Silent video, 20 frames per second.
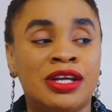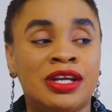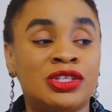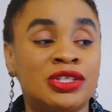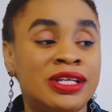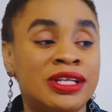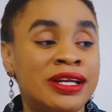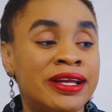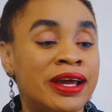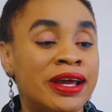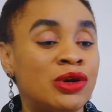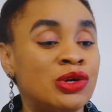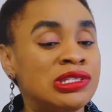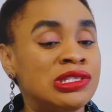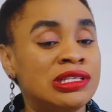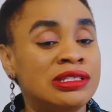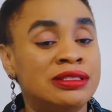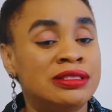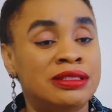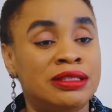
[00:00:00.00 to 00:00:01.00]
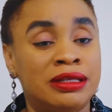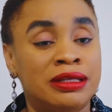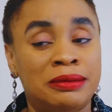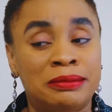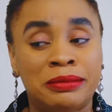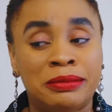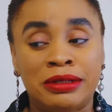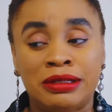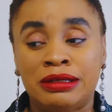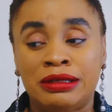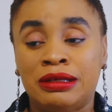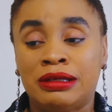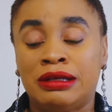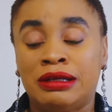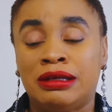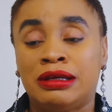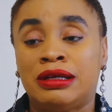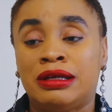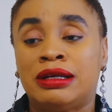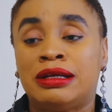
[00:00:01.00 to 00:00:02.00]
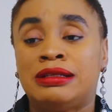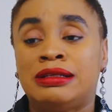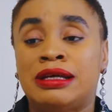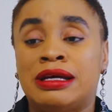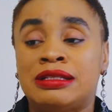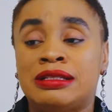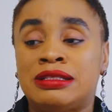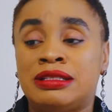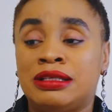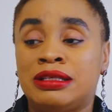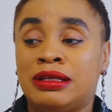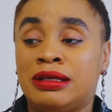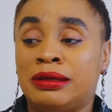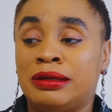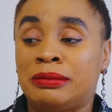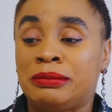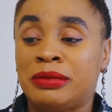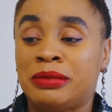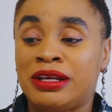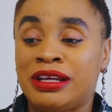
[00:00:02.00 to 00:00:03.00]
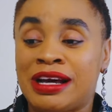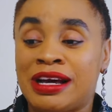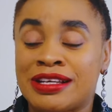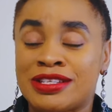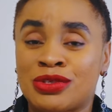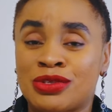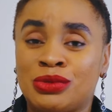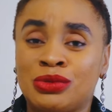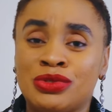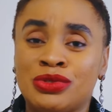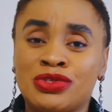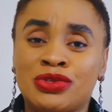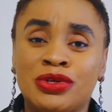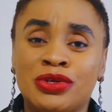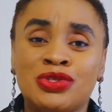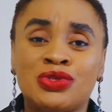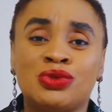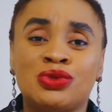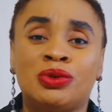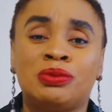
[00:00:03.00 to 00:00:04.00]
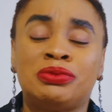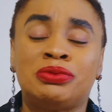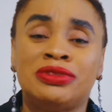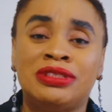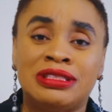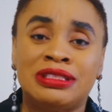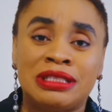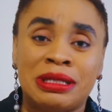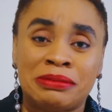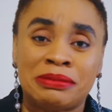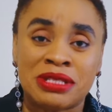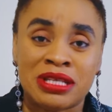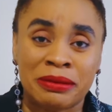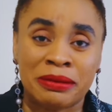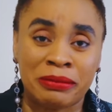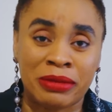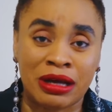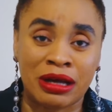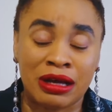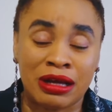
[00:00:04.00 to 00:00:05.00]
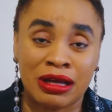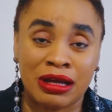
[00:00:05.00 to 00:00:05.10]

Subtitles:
Today I got a DM that our school's going to open in September